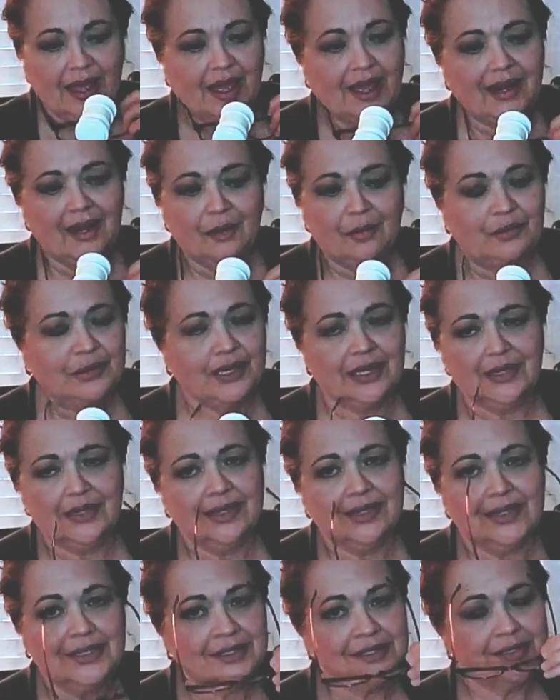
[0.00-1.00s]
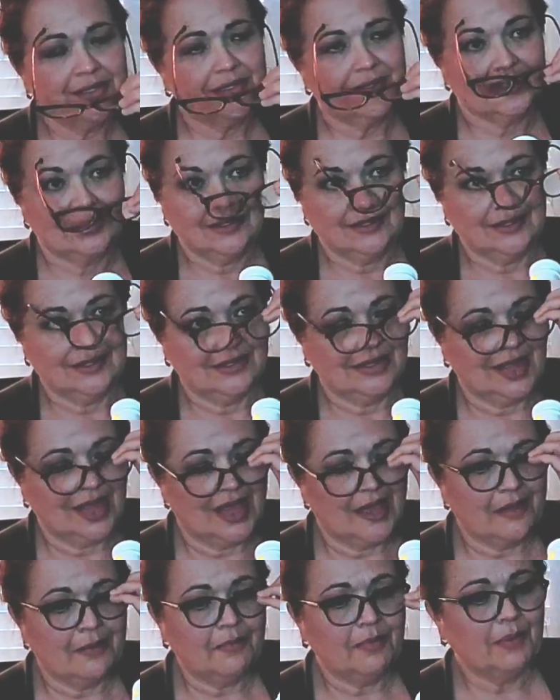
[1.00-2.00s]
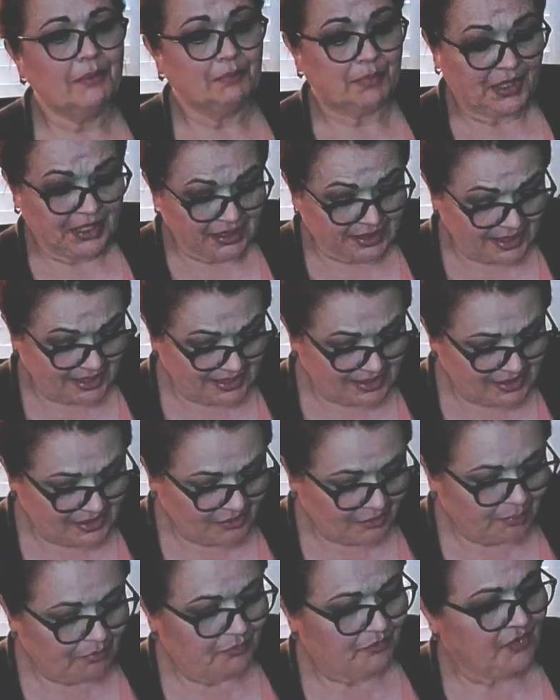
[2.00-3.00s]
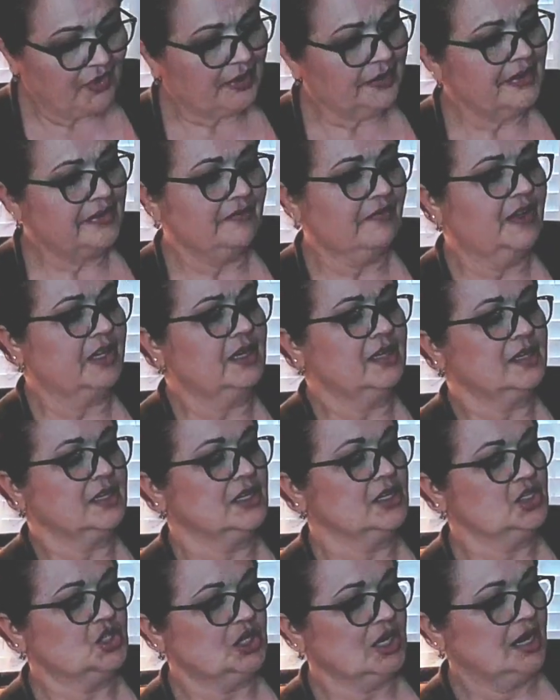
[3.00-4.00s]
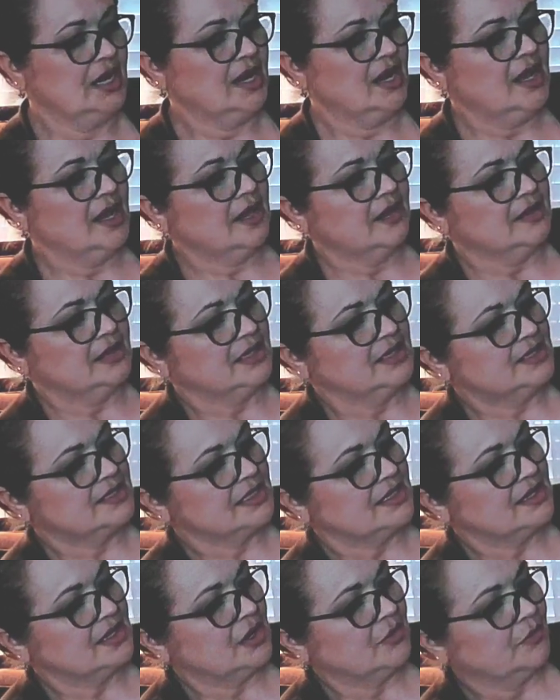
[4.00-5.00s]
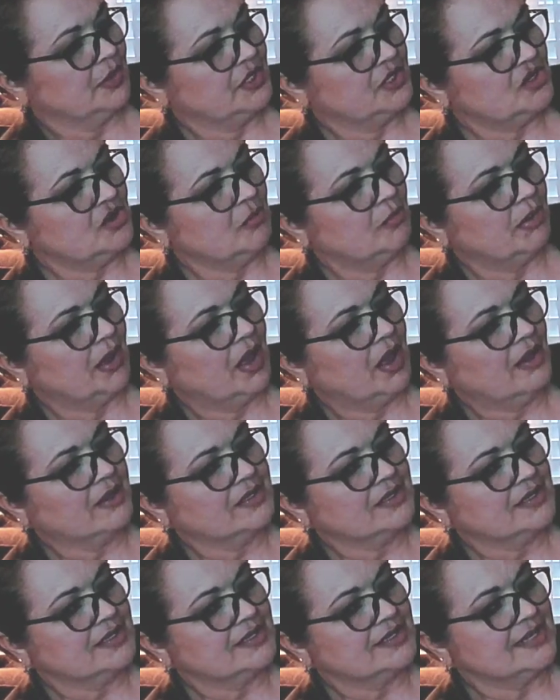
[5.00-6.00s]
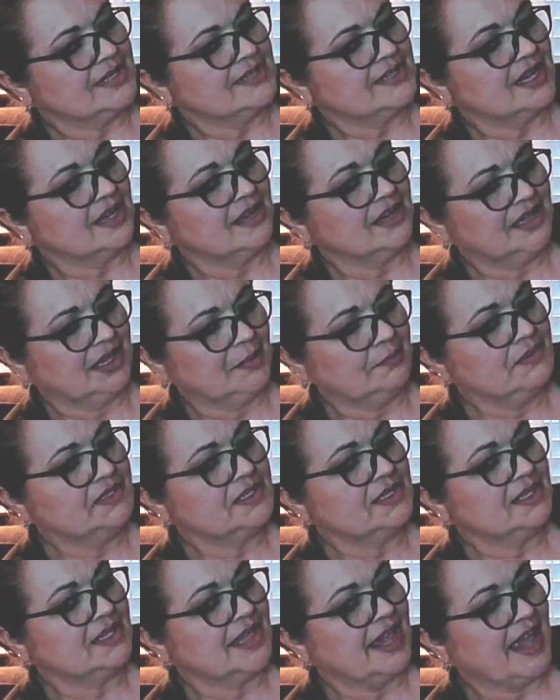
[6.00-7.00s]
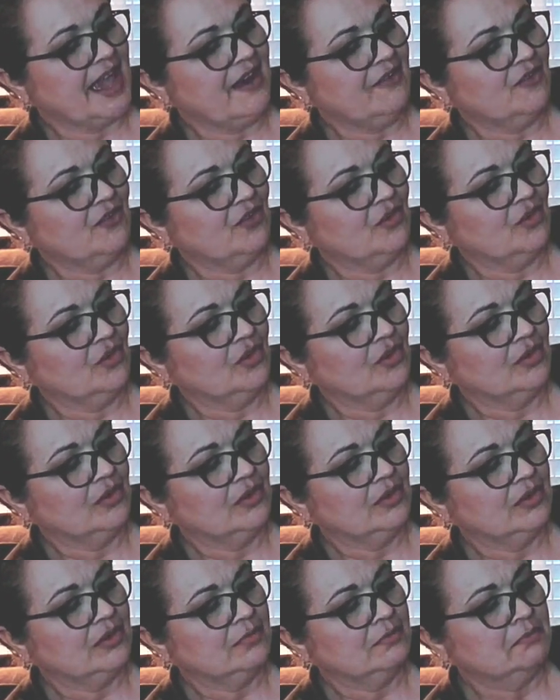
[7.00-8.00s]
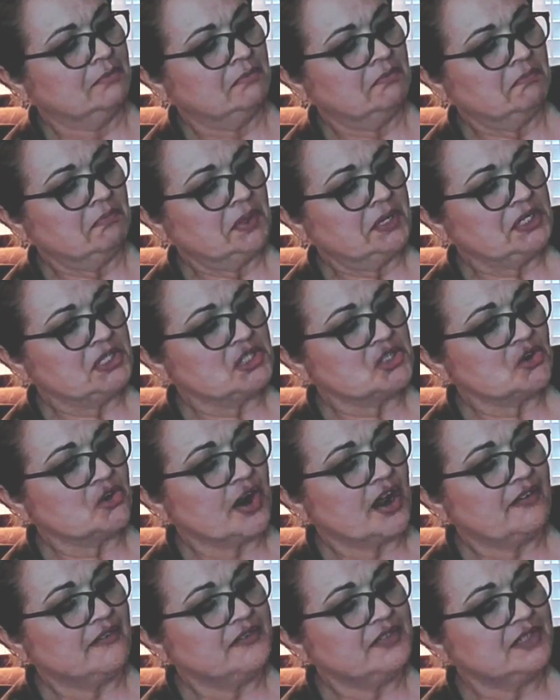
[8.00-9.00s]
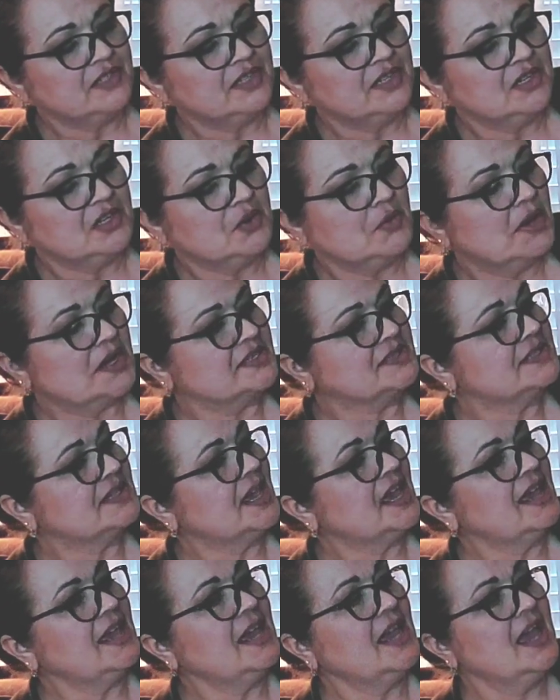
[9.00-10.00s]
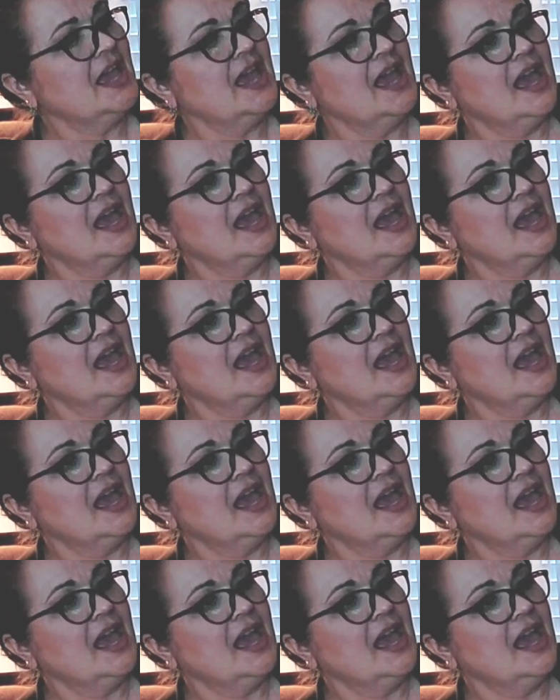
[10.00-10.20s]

I don't need this. I, but it does look very vintage. This in the original box. that says a Gibson gavel, bench crafted in USA,